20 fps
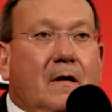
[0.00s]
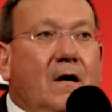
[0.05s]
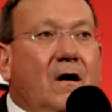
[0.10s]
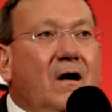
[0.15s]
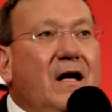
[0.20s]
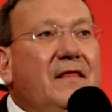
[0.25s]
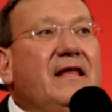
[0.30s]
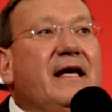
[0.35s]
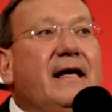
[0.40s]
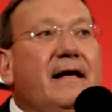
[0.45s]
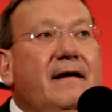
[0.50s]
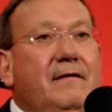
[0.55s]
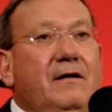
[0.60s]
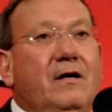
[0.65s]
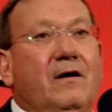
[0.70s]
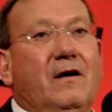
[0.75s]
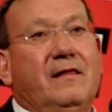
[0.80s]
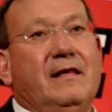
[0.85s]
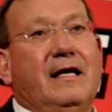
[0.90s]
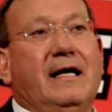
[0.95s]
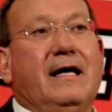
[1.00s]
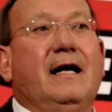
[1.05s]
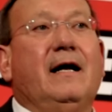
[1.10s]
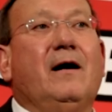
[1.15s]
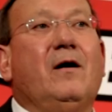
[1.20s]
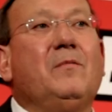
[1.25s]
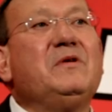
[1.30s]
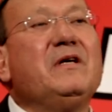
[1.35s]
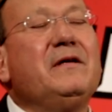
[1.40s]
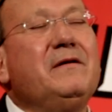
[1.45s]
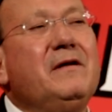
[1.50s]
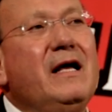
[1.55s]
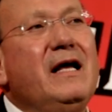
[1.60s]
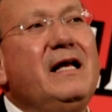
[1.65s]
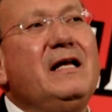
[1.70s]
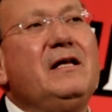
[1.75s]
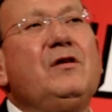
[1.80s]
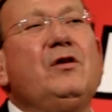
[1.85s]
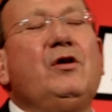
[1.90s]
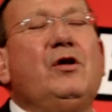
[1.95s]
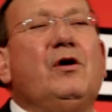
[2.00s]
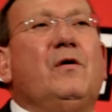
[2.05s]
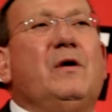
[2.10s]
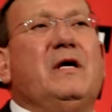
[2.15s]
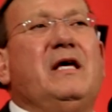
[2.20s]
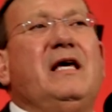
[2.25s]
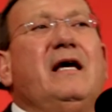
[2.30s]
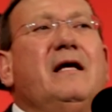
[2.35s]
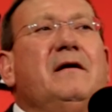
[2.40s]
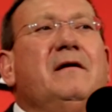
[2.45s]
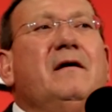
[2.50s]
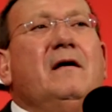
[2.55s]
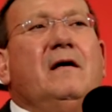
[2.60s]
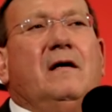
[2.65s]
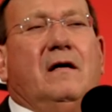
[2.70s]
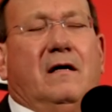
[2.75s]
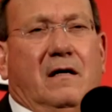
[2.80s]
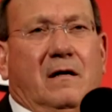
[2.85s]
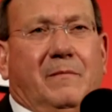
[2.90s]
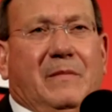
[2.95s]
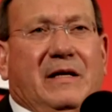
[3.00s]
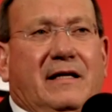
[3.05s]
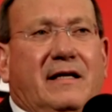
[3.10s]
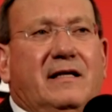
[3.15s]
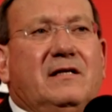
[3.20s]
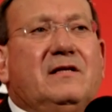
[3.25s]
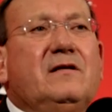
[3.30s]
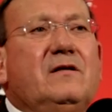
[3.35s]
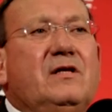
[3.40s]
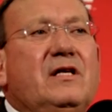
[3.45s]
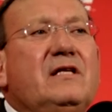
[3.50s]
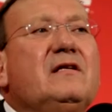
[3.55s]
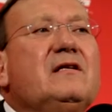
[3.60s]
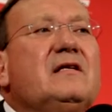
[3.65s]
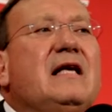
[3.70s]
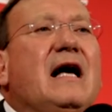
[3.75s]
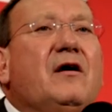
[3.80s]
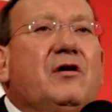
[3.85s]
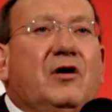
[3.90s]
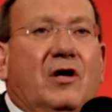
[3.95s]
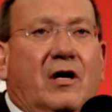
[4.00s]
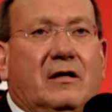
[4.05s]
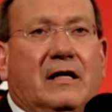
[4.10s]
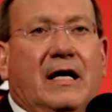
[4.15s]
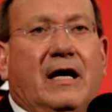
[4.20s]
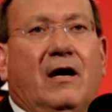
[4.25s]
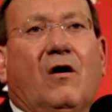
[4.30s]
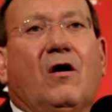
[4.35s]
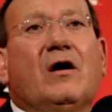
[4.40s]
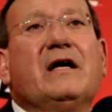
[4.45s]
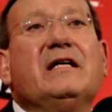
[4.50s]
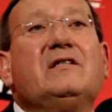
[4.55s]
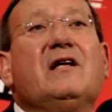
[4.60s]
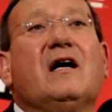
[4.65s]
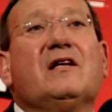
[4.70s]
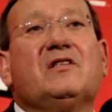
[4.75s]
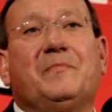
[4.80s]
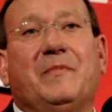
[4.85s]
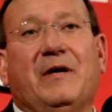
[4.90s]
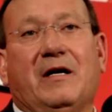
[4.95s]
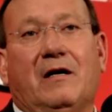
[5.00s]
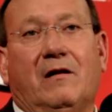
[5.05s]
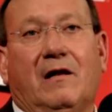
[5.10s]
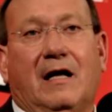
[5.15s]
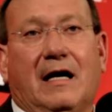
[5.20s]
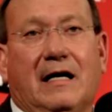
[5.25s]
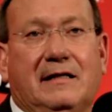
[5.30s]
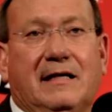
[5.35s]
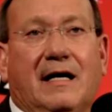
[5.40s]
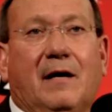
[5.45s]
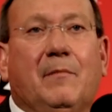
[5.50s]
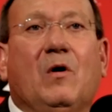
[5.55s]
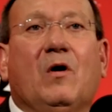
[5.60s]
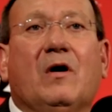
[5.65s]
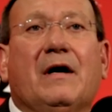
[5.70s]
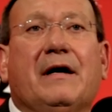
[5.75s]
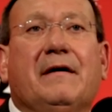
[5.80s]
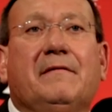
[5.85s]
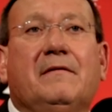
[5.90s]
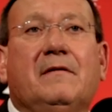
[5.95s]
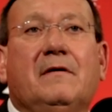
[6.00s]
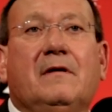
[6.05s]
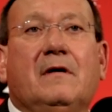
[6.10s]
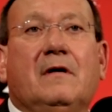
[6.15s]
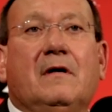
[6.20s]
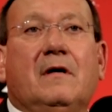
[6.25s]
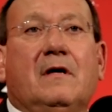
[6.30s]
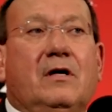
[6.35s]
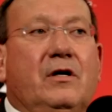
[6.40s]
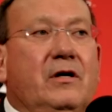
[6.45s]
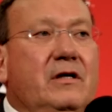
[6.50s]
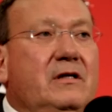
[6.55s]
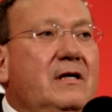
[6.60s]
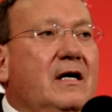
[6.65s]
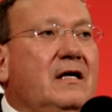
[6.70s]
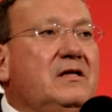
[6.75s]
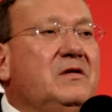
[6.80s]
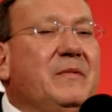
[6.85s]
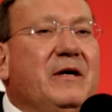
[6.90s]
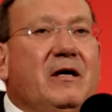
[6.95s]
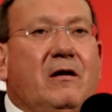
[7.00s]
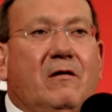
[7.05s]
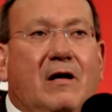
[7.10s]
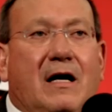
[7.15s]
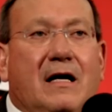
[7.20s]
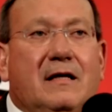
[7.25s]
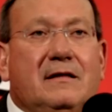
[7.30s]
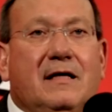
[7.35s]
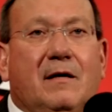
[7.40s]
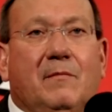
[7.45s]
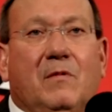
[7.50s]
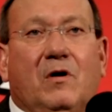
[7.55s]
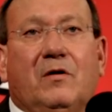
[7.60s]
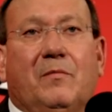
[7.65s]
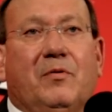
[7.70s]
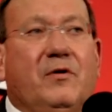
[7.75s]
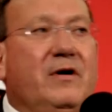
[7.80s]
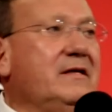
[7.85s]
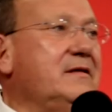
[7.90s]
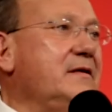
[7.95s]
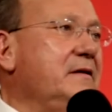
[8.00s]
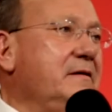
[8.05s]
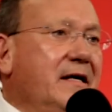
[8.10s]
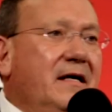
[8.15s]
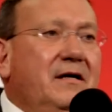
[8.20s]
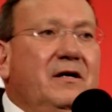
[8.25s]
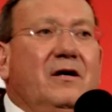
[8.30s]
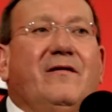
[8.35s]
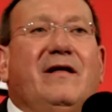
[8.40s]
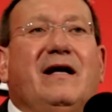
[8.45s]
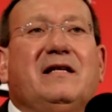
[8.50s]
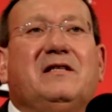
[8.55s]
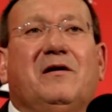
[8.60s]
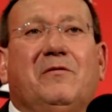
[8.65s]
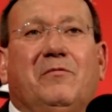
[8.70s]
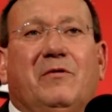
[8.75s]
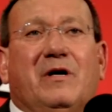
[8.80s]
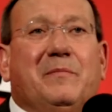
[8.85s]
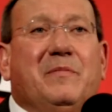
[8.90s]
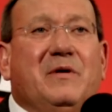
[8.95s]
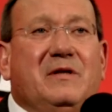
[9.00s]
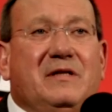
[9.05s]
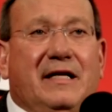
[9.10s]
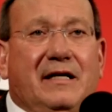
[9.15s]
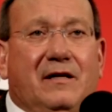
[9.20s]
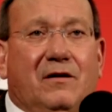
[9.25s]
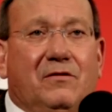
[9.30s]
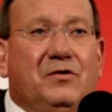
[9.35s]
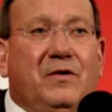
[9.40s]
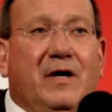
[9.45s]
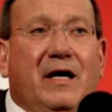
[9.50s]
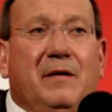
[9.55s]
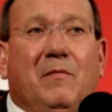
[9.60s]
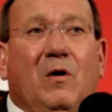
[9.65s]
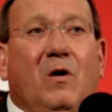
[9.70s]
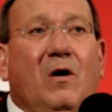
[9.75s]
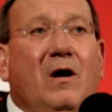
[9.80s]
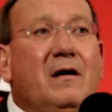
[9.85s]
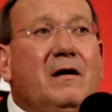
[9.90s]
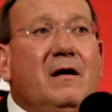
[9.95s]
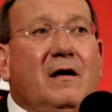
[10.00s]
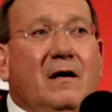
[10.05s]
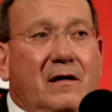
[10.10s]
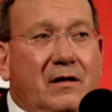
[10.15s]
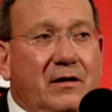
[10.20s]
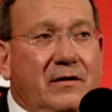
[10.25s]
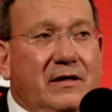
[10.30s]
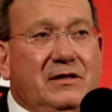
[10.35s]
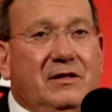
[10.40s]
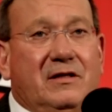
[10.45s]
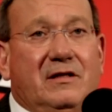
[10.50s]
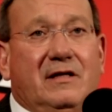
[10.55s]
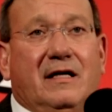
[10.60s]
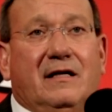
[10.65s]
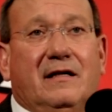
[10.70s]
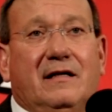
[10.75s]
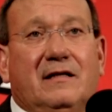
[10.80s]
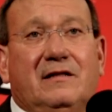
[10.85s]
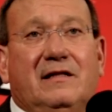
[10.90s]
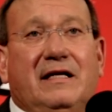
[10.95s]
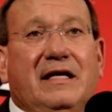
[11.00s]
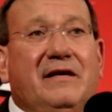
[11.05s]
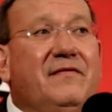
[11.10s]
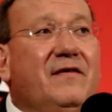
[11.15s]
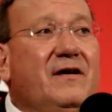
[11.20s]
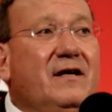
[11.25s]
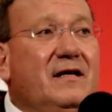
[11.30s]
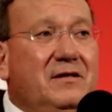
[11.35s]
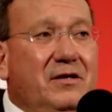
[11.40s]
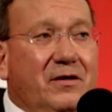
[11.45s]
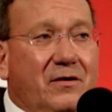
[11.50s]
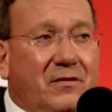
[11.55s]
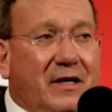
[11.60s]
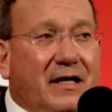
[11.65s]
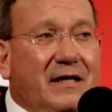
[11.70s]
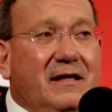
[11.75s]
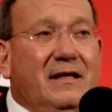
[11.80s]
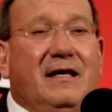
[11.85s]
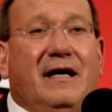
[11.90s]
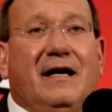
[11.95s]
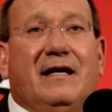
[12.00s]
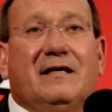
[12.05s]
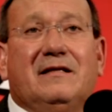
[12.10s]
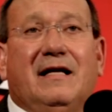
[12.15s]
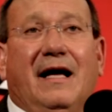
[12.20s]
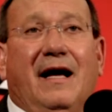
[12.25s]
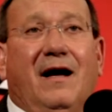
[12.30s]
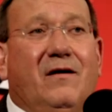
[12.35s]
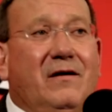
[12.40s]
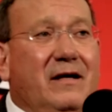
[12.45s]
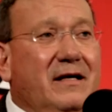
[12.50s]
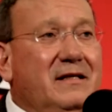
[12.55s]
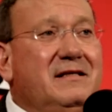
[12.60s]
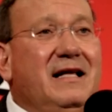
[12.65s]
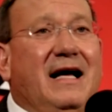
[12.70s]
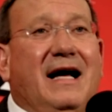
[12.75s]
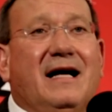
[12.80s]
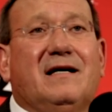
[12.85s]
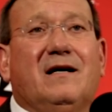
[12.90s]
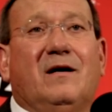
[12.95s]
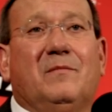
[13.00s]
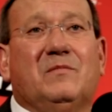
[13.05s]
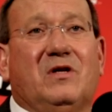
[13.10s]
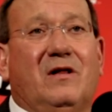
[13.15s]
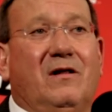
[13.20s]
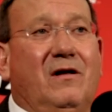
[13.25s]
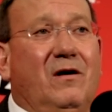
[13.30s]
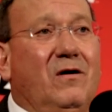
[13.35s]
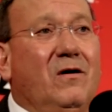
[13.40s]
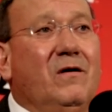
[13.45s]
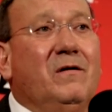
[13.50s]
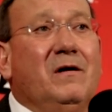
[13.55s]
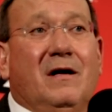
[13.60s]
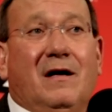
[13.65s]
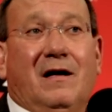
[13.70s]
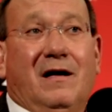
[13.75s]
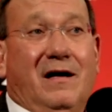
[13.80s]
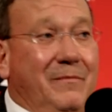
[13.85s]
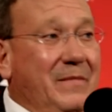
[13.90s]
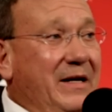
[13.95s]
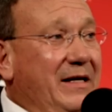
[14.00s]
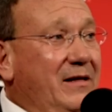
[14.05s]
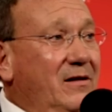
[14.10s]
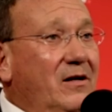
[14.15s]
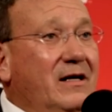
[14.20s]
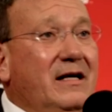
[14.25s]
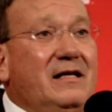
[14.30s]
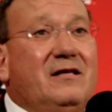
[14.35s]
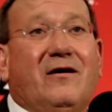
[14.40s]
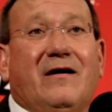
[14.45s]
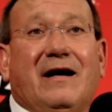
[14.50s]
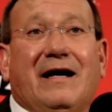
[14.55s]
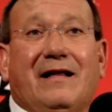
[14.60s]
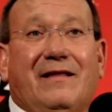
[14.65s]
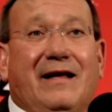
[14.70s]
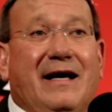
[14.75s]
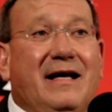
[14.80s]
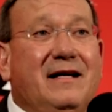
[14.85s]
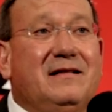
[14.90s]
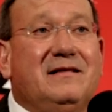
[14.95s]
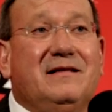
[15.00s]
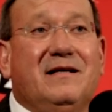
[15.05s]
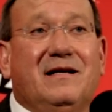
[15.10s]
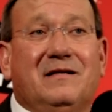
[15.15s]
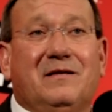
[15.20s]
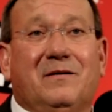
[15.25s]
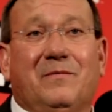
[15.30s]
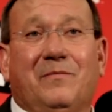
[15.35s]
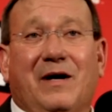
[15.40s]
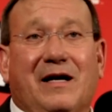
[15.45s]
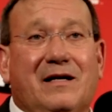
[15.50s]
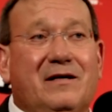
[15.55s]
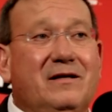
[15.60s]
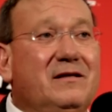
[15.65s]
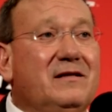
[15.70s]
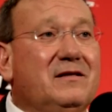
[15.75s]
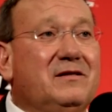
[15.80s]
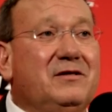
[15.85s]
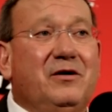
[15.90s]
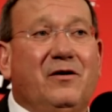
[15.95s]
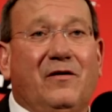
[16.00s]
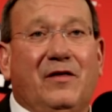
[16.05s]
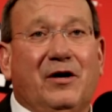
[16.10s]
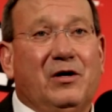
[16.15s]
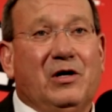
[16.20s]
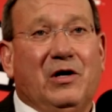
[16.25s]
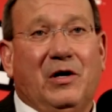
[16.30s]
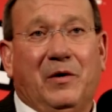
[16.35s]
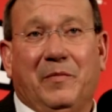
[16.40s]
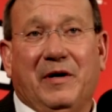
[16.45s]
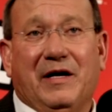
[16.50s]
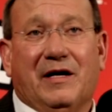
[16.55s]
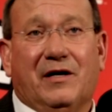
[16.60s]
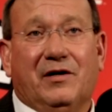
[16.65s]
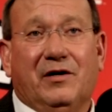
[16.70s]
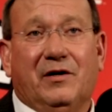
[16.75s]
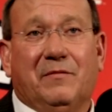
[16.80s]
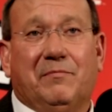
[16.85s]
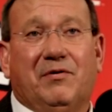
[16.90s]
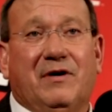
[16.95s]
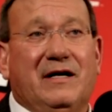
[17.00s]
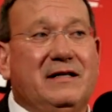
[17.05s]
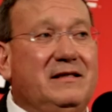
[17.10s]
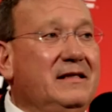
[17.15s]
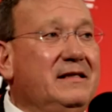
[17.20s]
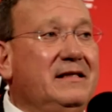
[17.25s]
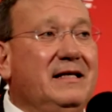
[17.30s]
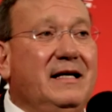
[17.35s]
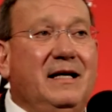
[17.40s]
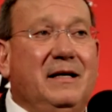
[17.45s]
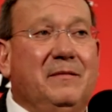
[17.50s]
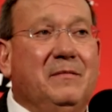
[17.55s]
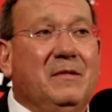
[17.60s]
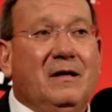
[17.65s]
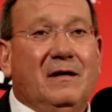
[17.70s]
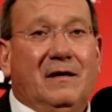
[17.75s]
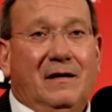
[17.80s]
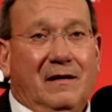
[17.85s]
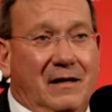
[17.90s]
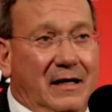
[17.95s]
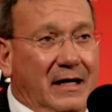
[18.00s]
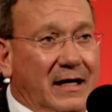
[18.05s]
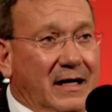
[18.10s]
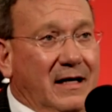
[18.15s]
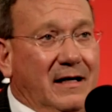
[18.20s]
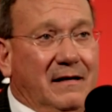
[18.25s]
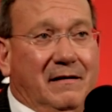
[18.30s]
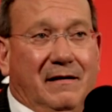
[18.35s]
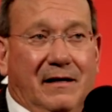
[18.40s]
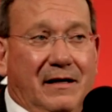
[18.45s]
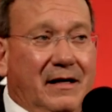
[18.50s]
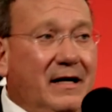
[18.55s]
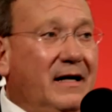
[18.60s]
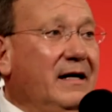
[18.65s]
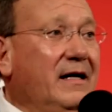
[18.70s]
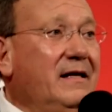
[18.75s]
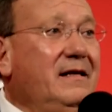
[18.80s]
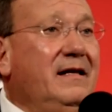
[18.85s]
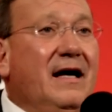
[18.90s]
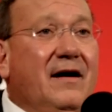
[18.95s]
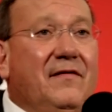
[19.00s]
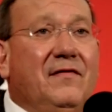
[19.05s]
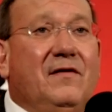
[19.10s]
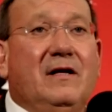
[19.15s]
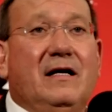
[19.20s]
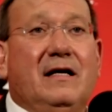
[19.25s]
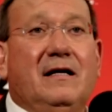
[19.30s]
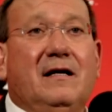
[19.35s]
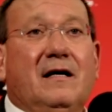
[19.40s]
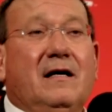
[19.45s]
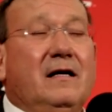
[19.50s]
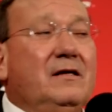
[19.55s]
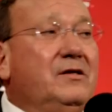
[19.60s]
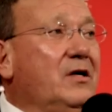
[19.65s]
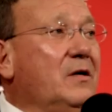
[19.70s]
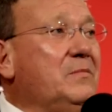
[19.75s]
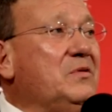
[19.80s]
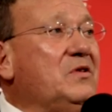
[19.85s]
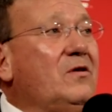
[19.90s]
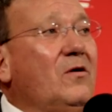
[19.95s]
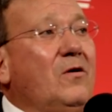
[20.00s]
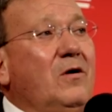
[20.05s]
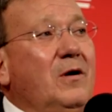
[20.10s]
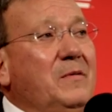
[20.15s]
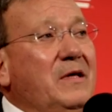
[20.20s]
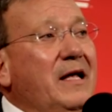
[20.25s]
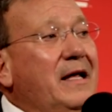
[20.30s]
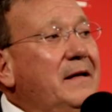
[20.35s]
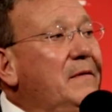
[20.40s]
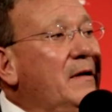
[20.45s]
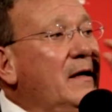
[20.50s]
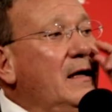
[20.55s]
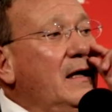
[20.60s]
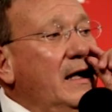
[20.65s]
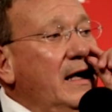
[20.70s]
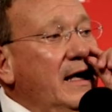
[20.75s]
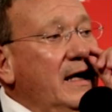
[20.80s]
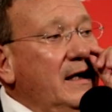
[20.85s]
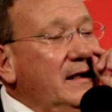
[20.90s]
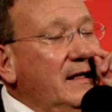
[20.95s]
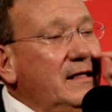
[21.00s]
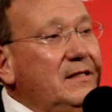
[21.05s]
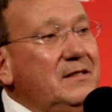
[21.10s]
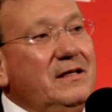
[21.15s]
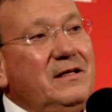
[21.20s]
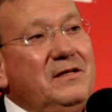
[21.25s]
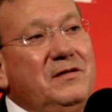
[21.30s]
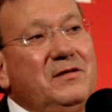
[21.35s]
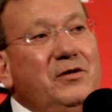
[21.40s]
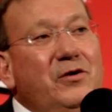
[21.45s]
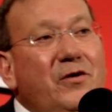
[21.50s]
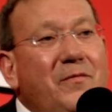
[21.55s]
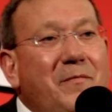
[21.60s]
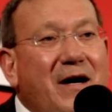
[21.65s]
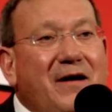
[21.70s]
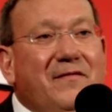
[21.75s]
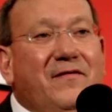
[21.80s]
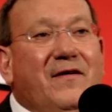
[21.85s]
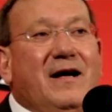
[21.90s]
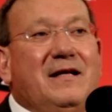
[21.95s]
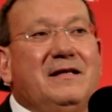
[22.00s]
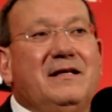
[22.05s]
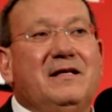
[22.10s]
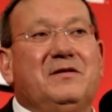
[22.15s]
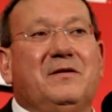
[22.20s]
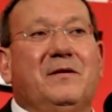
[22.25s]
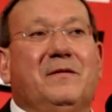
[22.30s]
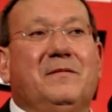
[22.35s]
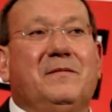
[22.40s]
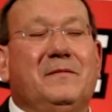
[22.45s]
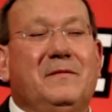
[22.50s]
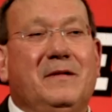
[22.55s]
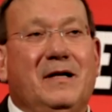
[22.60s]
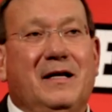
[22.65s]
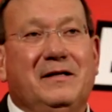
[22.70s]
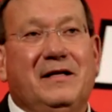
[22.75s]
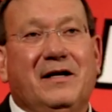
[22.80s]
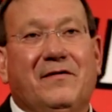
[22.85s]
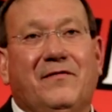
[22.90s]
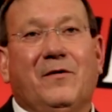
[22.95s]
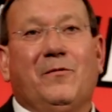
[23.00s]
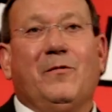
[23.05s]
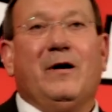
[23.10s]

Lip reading: I think it helped. And you know, again, I mean, this is how young they are. He's not spent a lot of time on it. And he's not spent a lot of time on the press. And, you know, that's a Rick Pitino trademark. You know, he's just getting his defense, you know, getting things down. As that comes along, I mean, look at their athleticism. My goodness, you know, they're going to be a good pressing team. And, yeah, it definitely jumpstart. And this is, you might find this a different